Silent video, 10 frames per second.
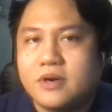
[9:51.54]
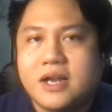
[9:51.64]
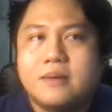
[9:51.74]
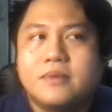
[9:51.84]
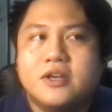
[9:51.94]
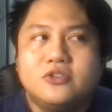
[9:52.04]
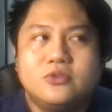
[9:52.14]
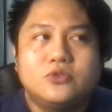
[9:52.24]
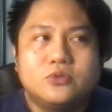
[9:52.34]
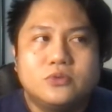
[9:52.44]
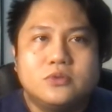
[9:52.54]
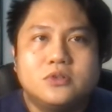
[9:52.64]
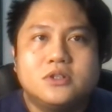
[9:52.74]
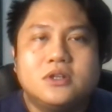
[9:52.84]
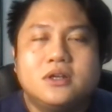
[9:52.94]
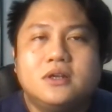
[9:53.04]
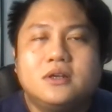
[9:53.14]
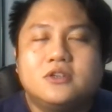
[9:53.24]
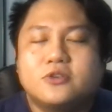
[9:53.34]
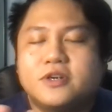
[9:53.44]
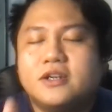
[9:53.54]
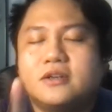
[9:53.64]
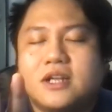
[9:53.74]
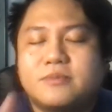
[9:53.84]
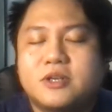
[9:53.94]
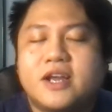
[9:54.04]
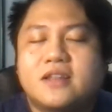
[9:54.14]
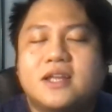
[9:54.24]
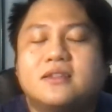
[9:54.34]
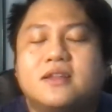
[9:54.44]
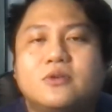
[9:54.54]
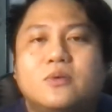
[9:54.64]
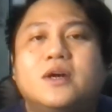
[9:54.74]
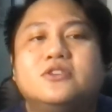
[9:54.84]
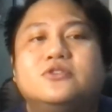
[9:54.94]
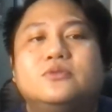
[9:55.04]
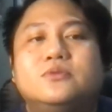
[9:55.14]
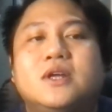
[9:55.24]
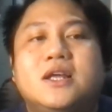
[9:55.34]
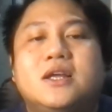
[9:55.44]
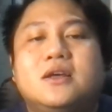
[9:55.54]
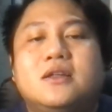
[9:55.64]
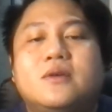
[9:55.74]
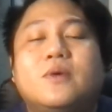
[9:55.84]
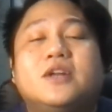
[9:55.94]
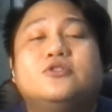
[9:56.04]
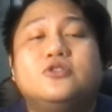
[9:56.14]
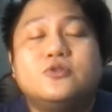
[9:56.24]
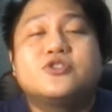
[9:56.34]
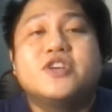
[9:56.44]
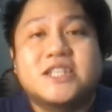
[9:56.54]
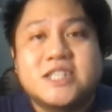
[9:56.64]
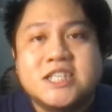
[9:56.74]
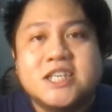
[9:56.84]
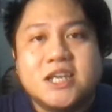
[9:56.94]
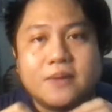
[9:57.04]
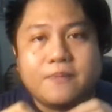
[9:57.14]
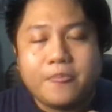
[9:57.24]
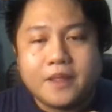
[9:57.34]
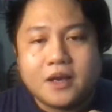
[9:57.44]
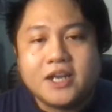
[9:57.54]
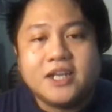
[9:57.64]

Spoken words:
program, a new tool. Sorry, let me correct that. They want to use your existing